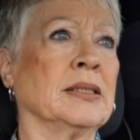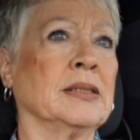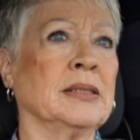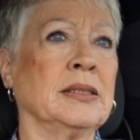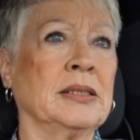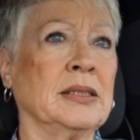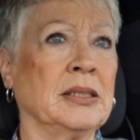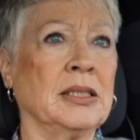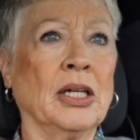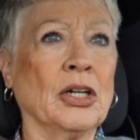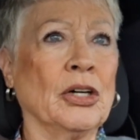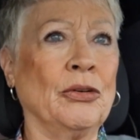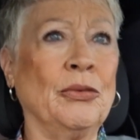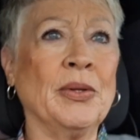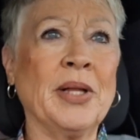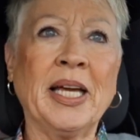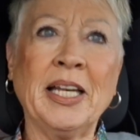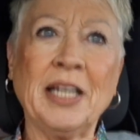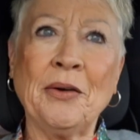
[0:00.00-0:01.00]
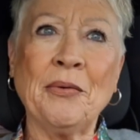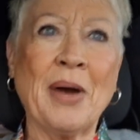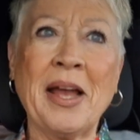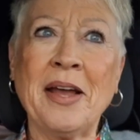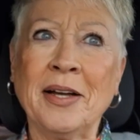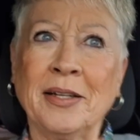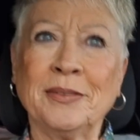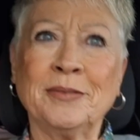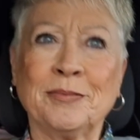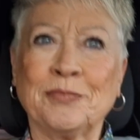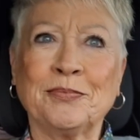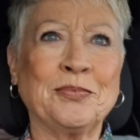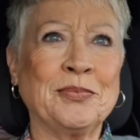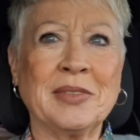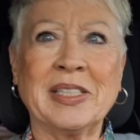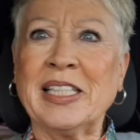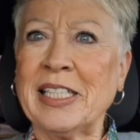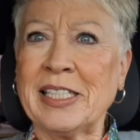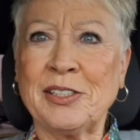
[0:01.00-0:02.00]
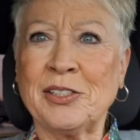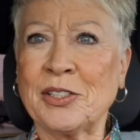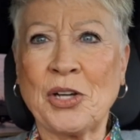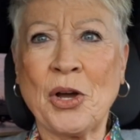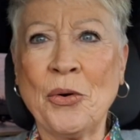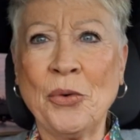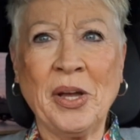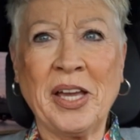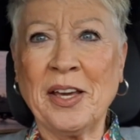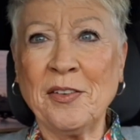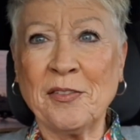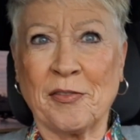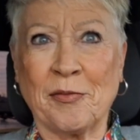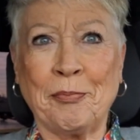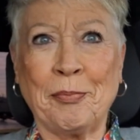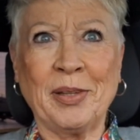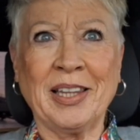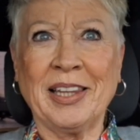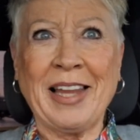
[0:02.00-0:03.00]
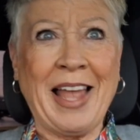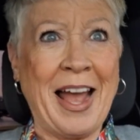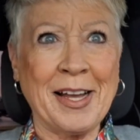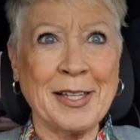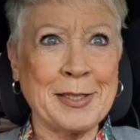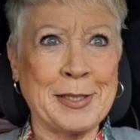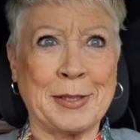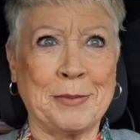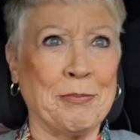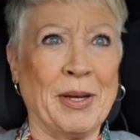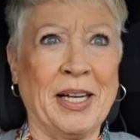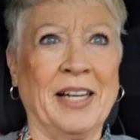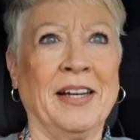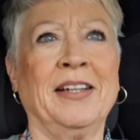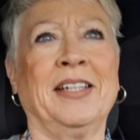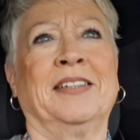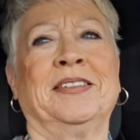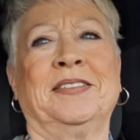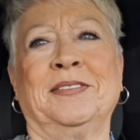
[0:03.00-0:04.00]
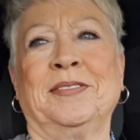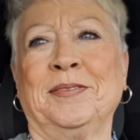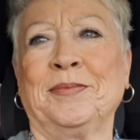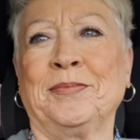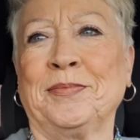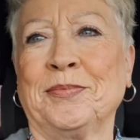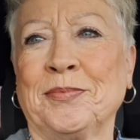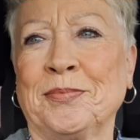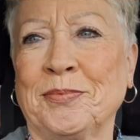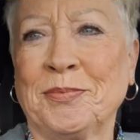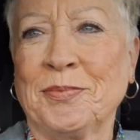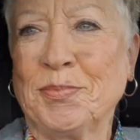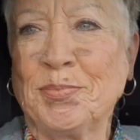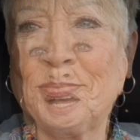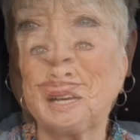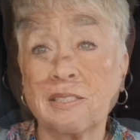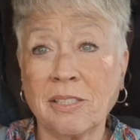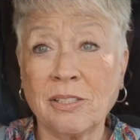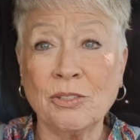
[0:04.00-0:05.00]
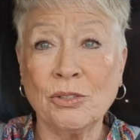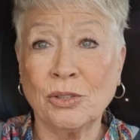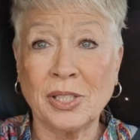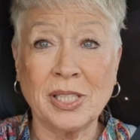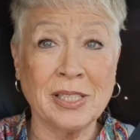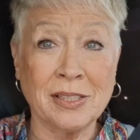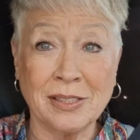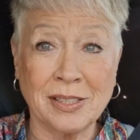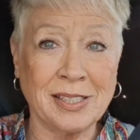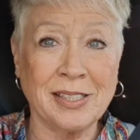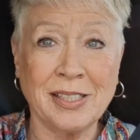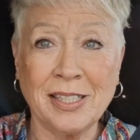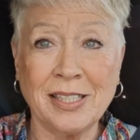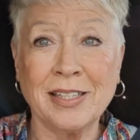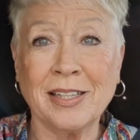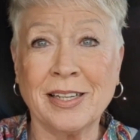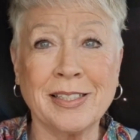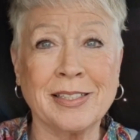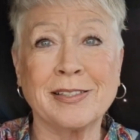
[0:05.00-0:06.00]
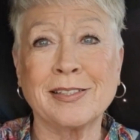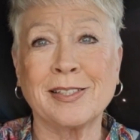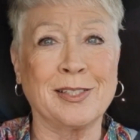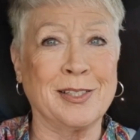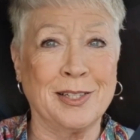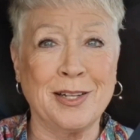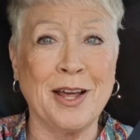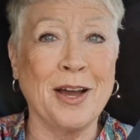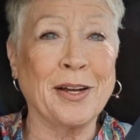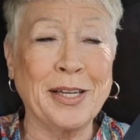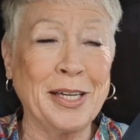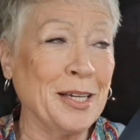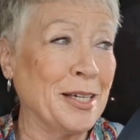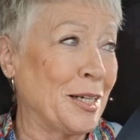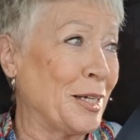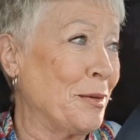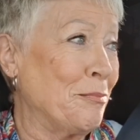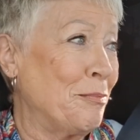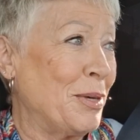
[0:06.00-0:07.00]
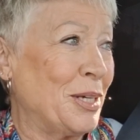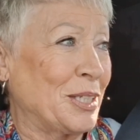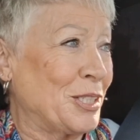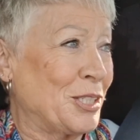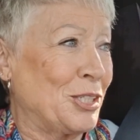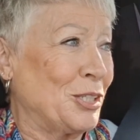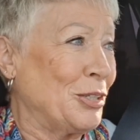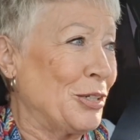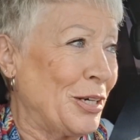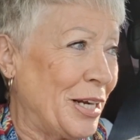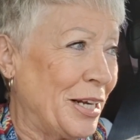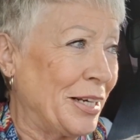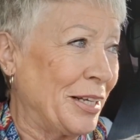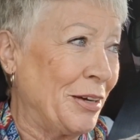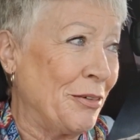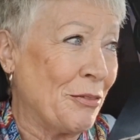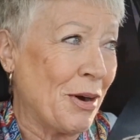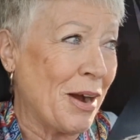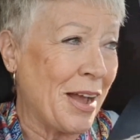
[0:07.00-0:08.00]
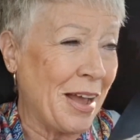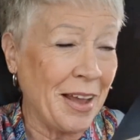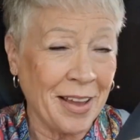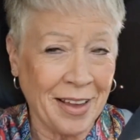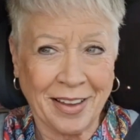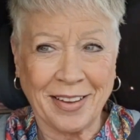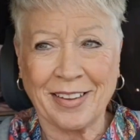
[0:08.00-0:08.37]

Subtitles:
So anyway, let's go give plasma. As you can see, I snuck in a picture anyway.